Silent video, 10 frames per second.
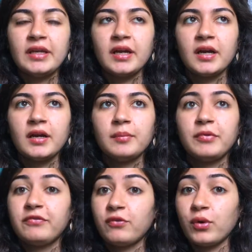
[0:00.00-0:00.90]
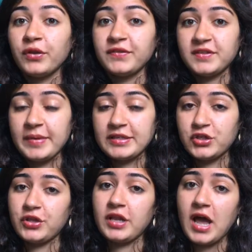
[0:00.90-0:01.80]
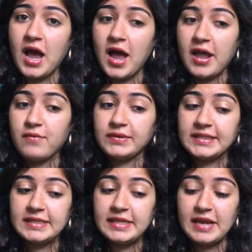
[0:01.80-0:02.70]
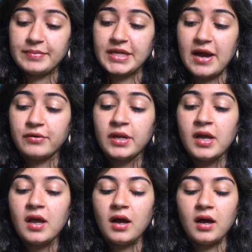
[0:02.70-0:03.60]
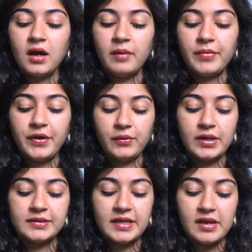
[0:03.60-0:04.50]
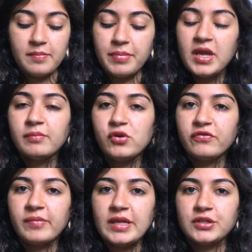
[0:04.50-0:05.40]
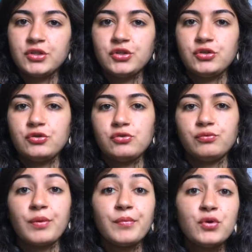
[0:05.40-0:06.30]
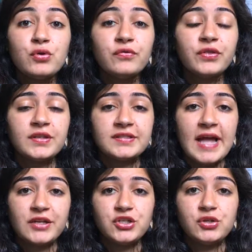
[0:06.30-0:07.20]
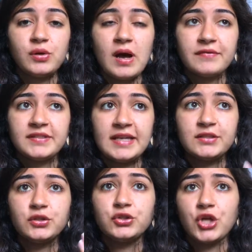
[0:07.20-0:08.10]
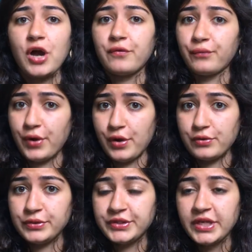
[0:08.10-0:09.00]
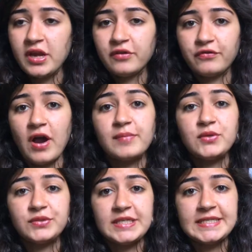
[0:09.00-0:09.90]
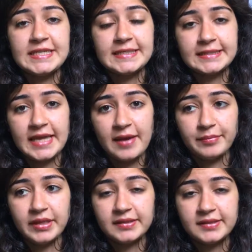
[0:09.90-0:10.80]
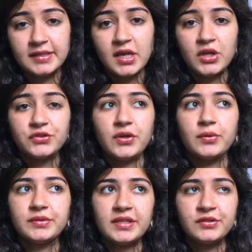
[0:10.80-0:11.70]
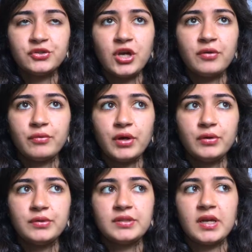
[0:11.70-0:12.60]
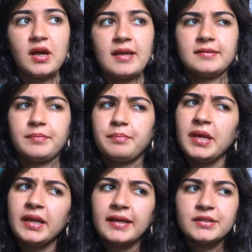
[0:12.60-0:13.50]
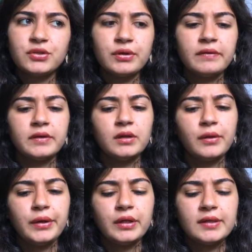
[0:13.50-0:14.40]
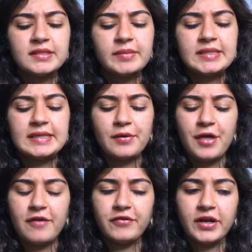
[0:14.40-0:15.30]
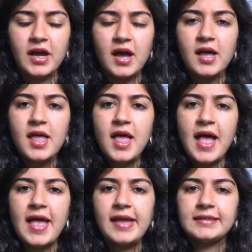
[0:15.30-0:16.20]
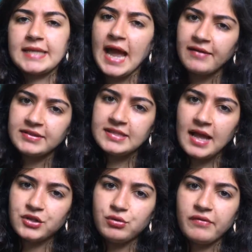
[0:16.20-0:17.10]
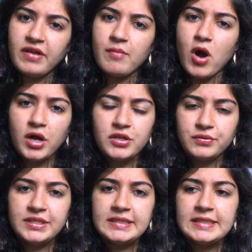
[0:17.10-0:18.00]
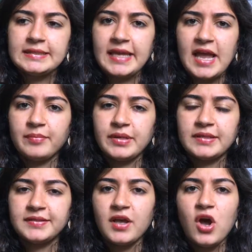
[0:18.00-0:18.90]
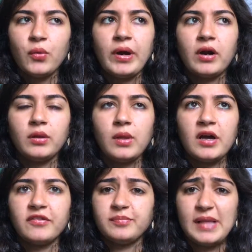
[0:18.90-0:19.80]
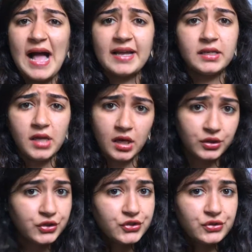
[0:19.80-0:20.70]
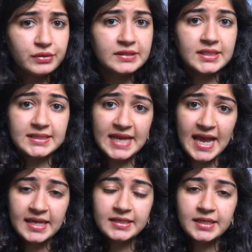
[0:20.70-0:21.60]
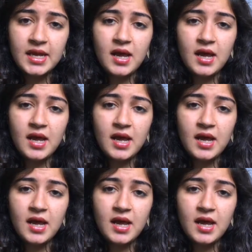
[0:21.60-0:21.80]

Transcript: year, before the semester that I was in Cape Town, there was a big movement to remove the statue of Cecil John Rhodes from UCT's campus. So Cecil John Rhodes has a big history of colonialism in South Africa, and to have a statue of him on UCT's campus where a lot of black and colored students attend